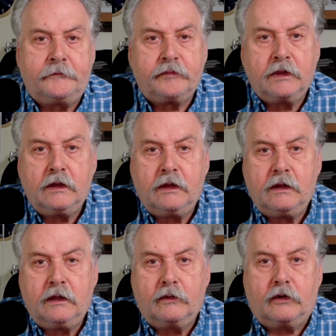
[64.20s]
Uh, I'm
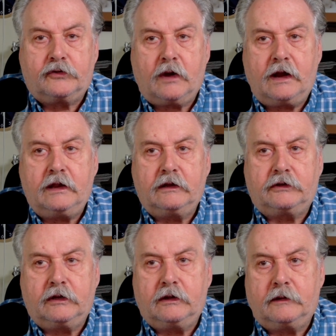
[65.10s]
gonna try and
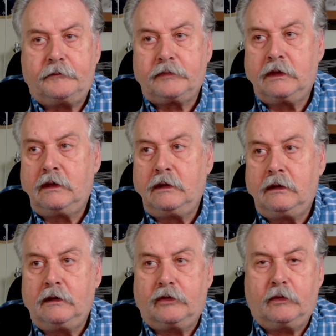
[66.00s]
hit uh,
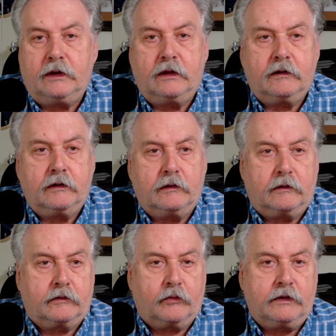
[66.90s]
300
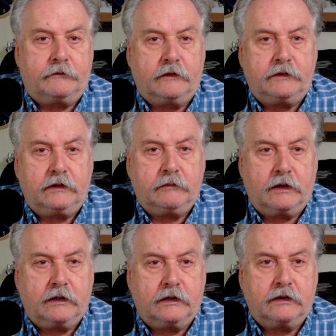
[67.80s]
or 350
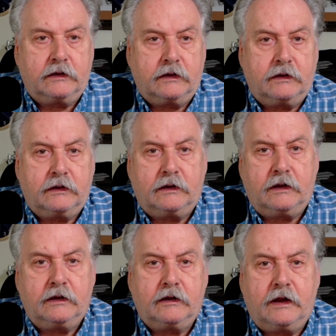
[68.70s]
by the end
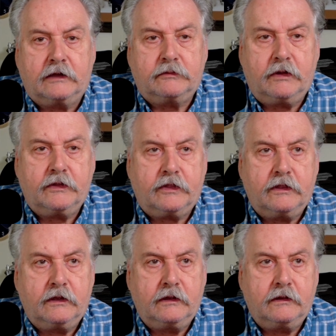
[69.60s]
end of next
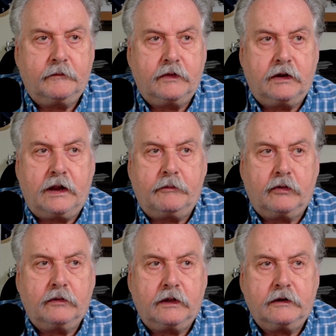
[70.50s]
month in
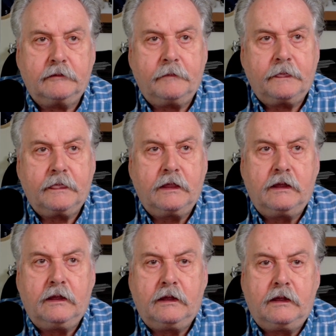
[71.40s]
April. There.
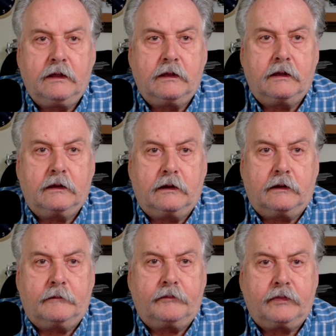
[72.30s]

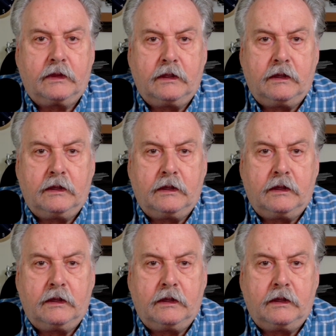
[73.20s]
Uh,